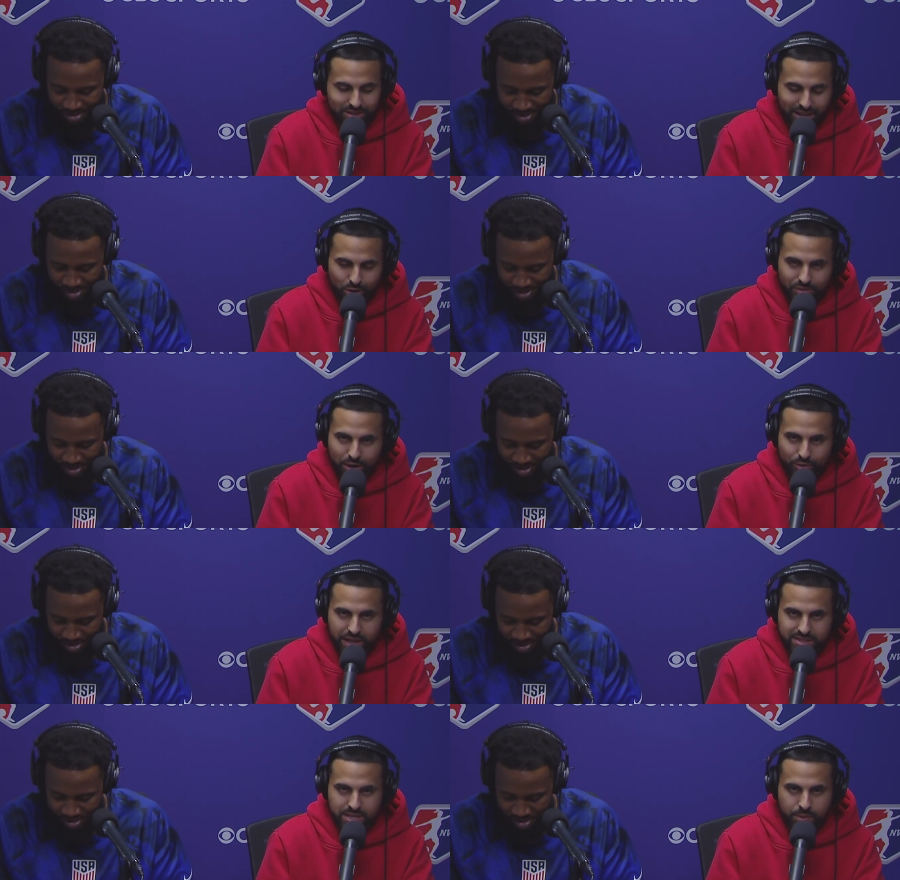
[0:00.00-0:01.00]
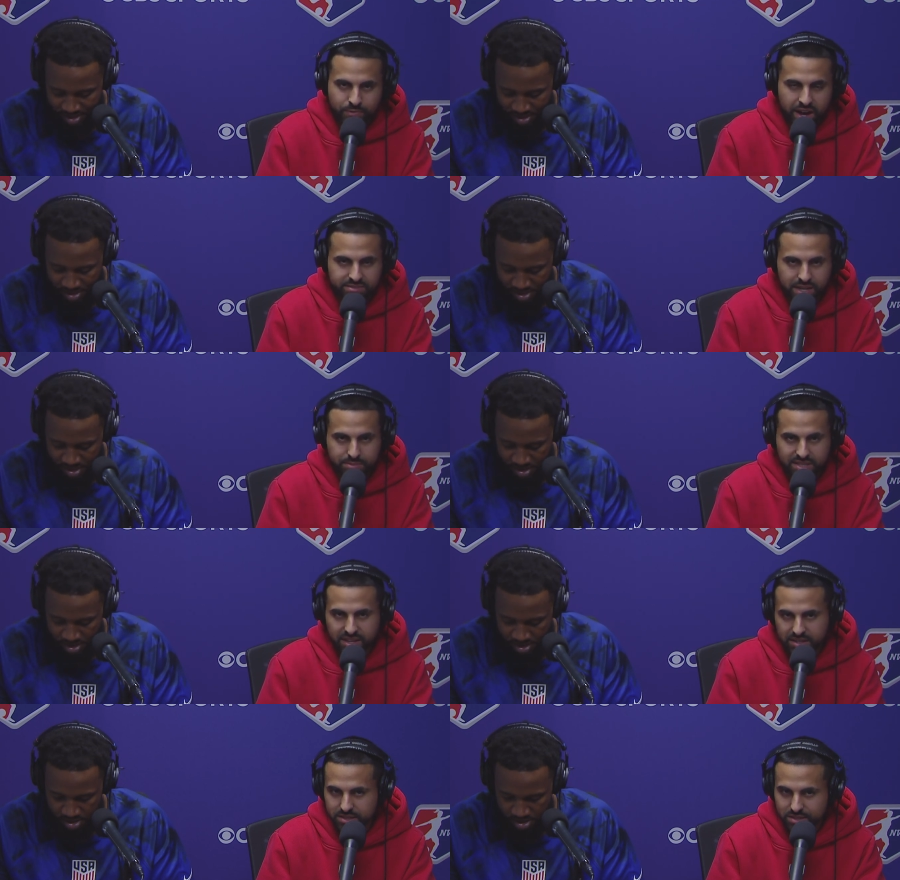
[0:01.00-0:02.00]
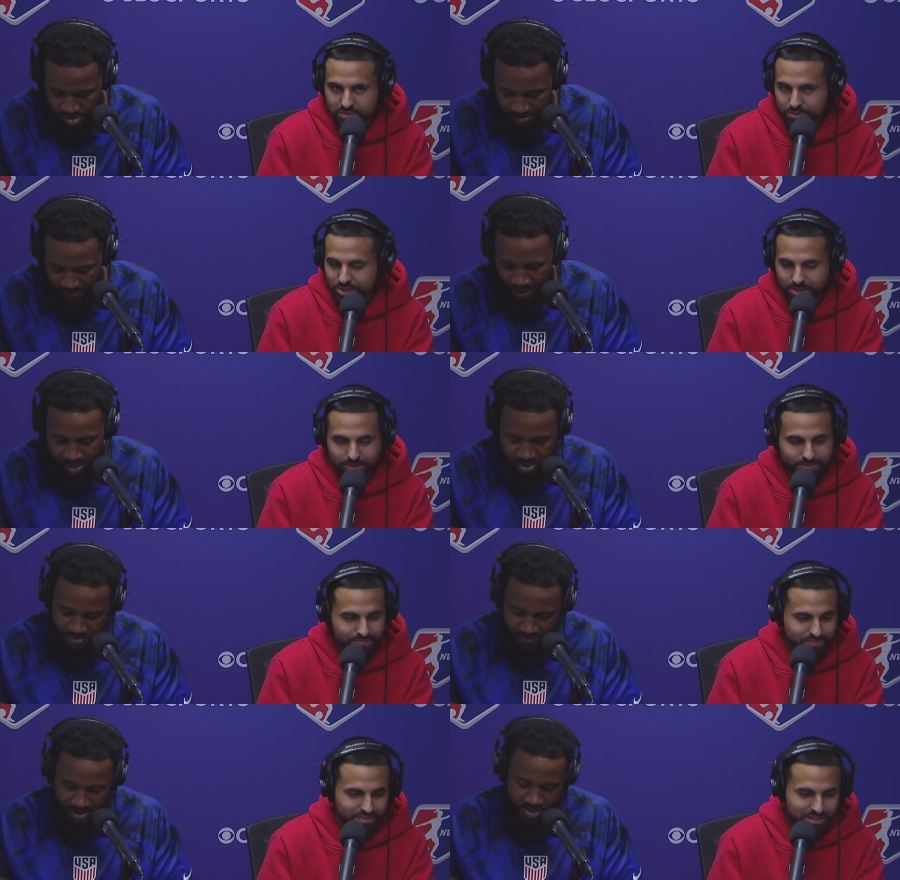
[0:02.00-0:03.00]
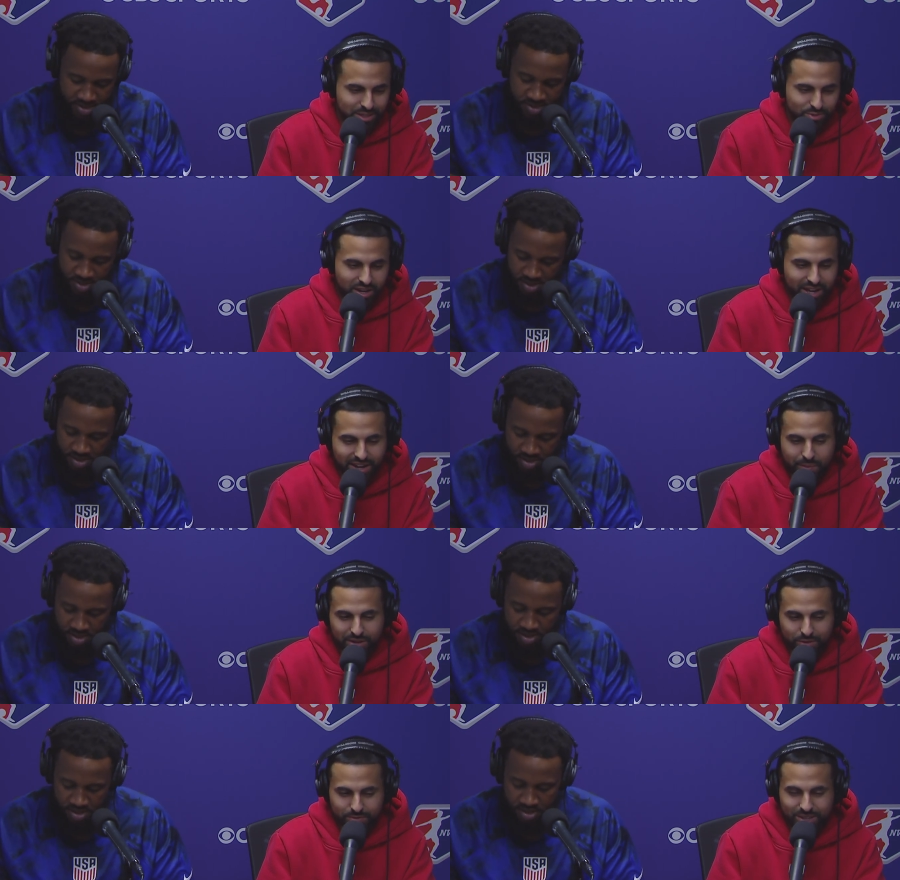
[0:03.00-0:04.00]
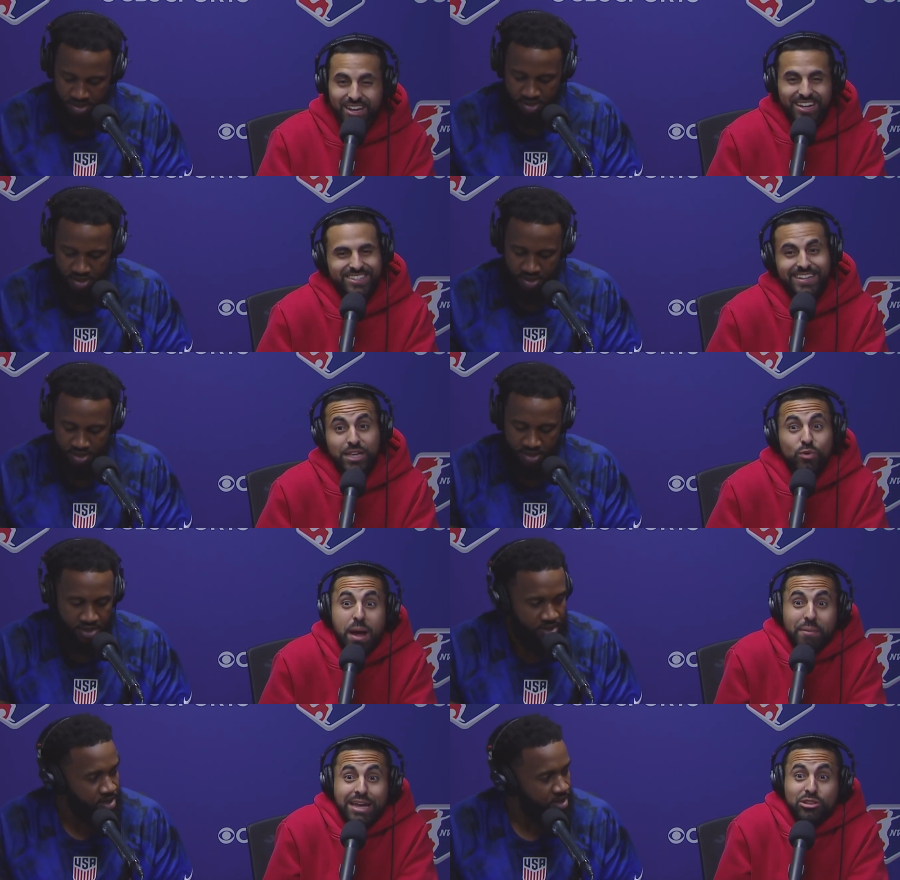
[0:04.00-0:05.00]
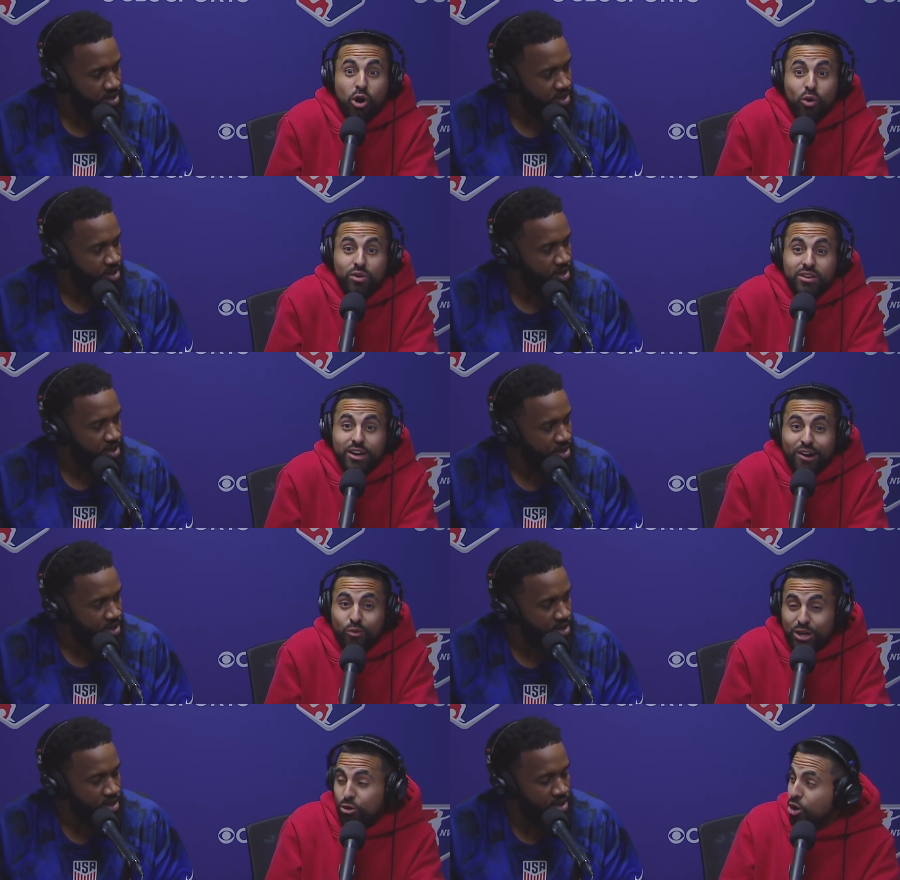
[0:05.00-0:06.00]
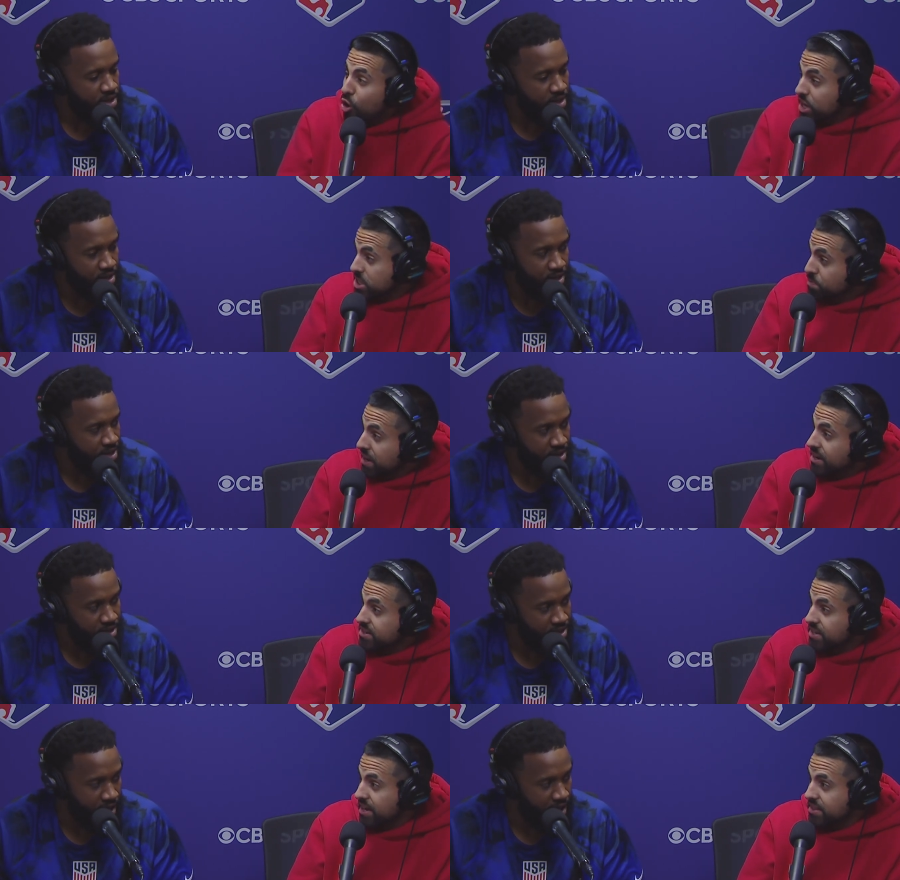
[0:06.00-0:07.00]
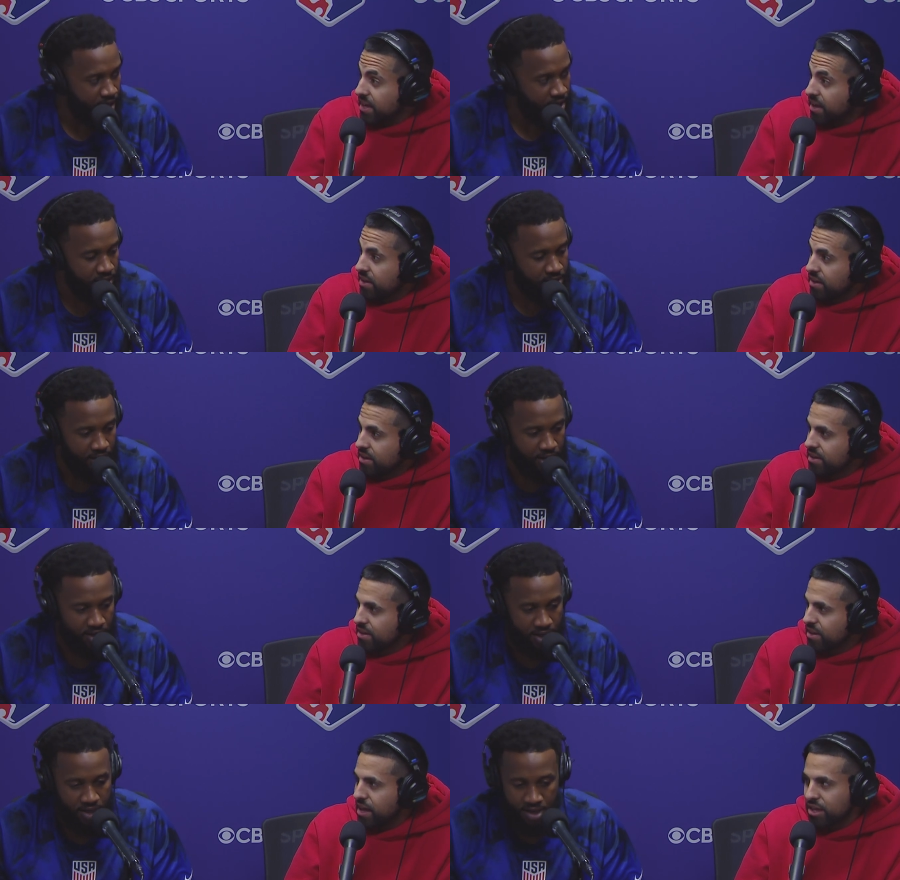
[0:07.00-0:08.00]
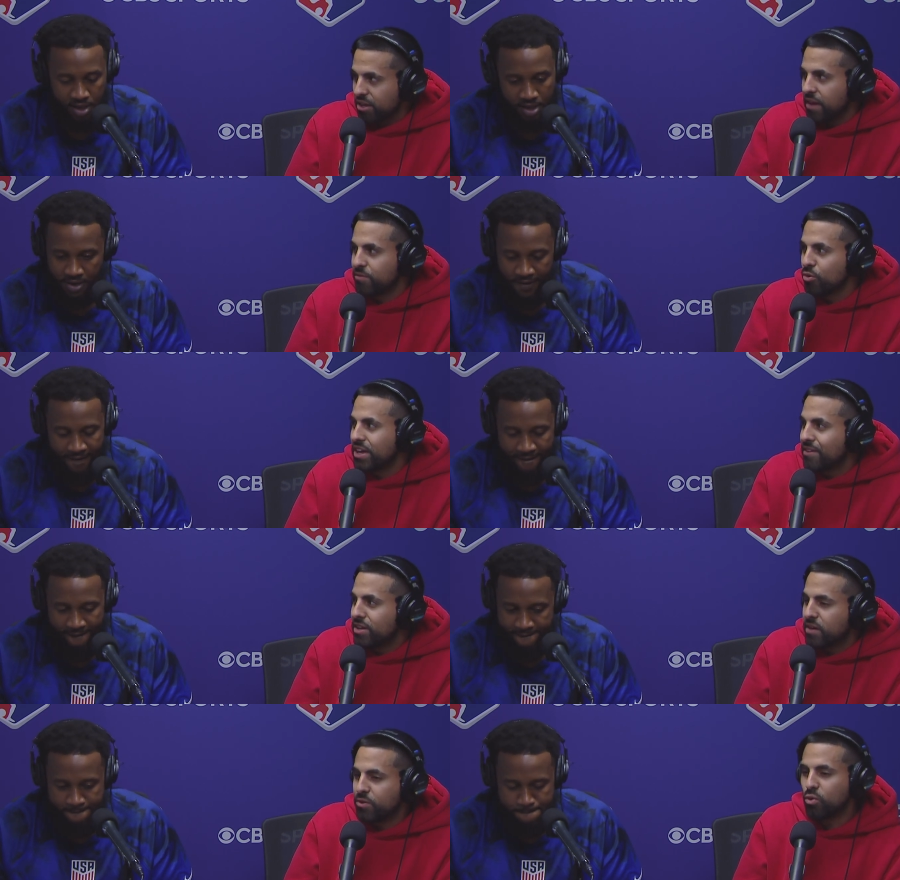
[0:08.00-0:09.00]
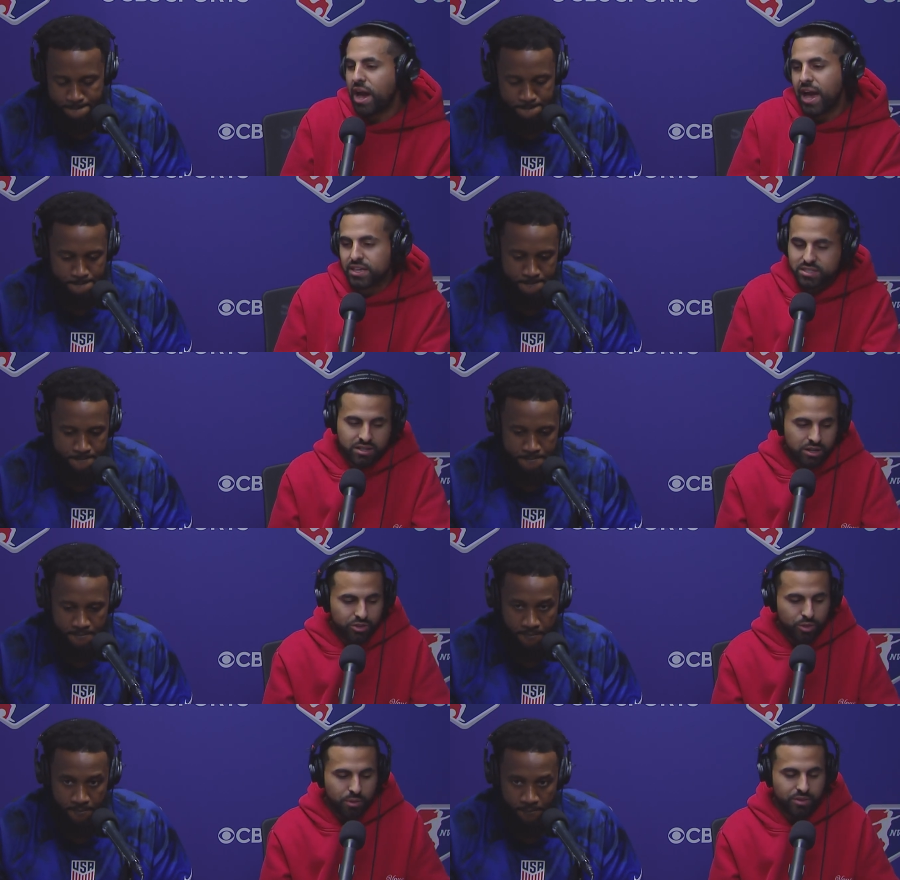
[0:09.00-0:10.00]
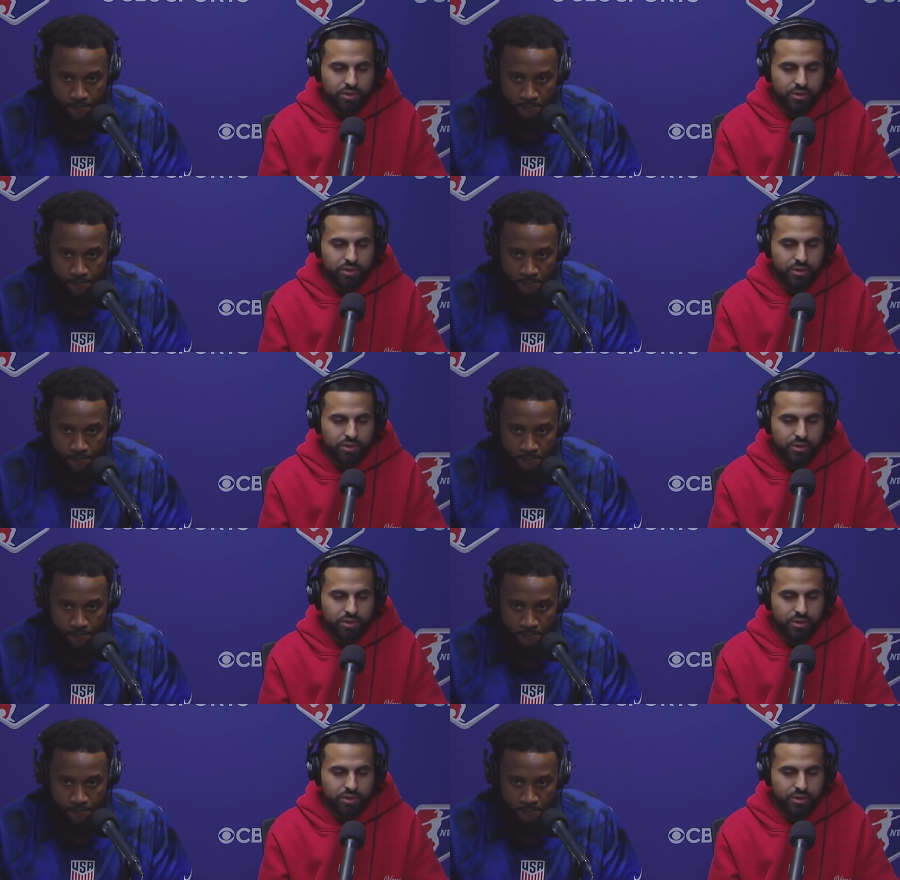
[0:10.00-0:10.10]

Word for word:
Speaker 1: like yeah, on that on that top five, top ten list for sure. Facts, facts. That's what kind of got me confused. You see, that's what I mean though. You know, we don't know these players like nah, that. Nah. Like if you even if you ask the